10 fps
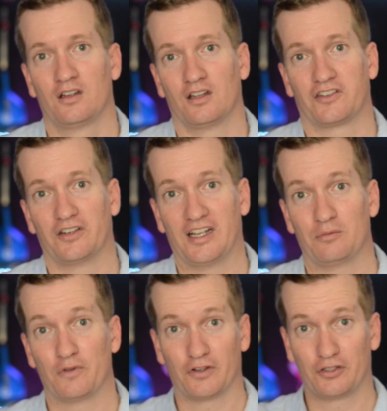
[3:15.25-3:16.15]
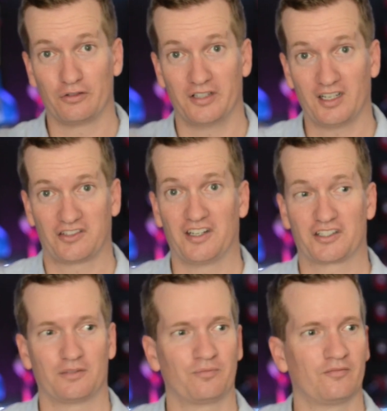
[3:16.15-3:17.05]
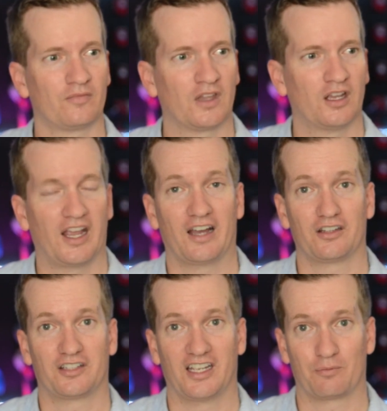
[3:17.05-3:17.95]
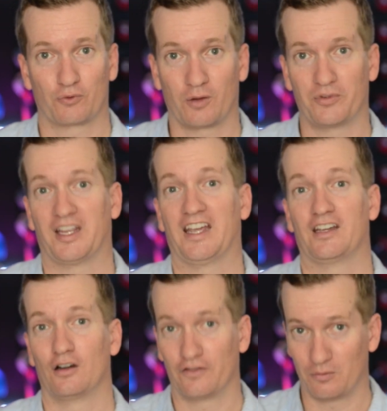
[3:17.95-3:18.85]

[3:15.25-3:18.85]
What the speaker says: And so now we'll move on to the next section, how to take proper care of a